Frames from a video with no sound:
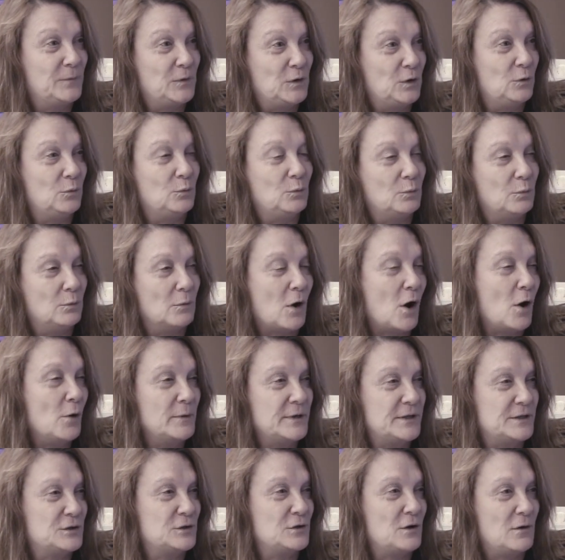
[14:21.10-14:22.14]
you
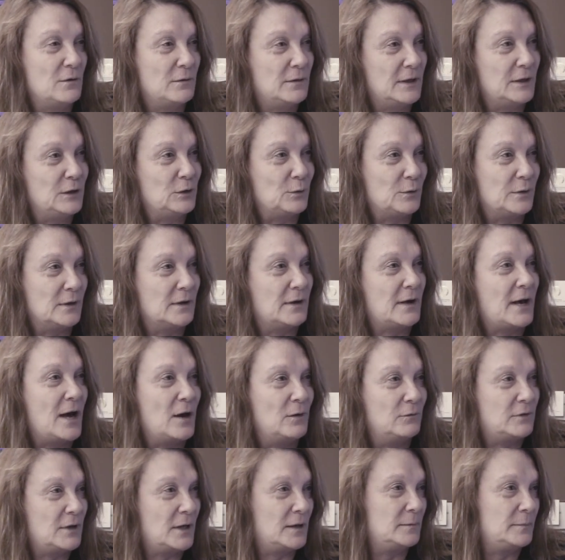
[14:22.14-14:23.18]
always know that you can
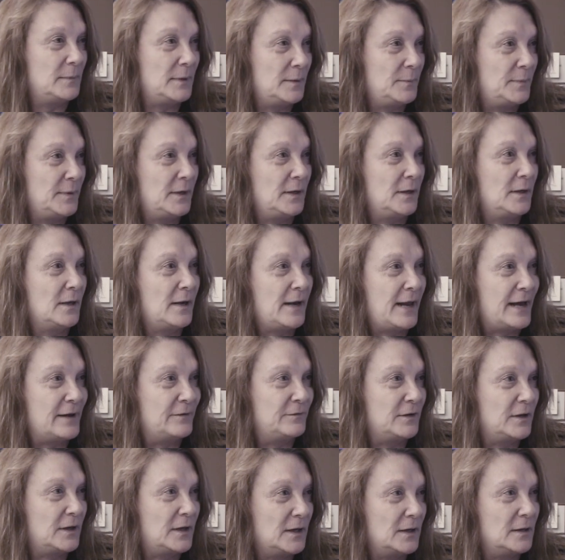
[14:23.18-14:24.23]
count on me being an
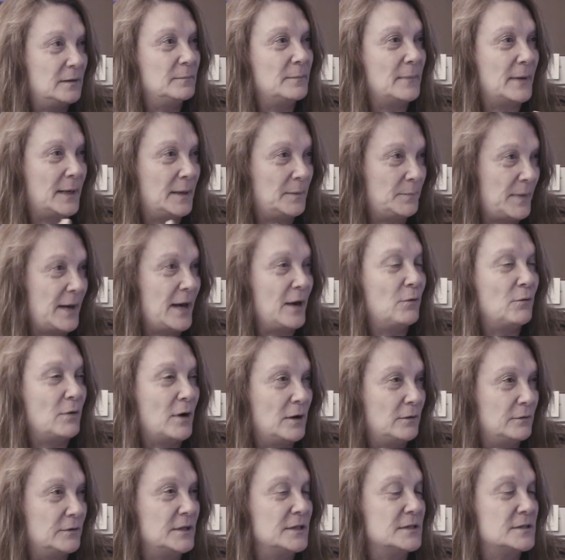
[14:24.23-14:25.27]
advocate. My
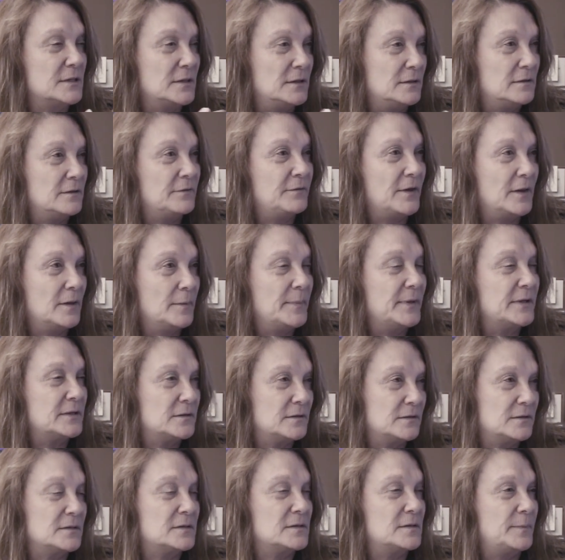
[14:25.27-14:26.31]
background is in
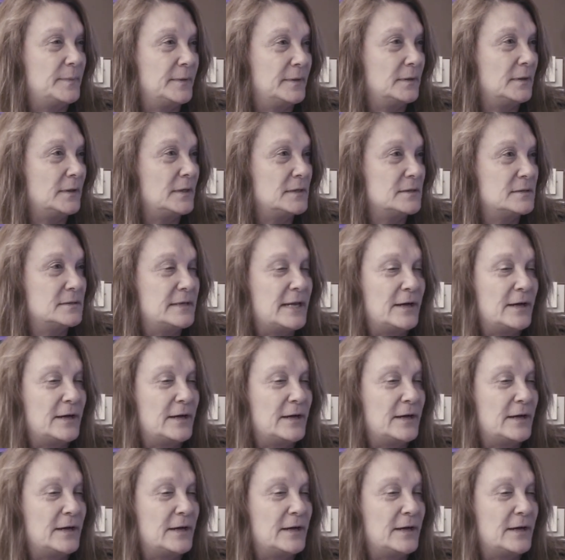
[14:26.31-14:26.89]
developmental disabilities.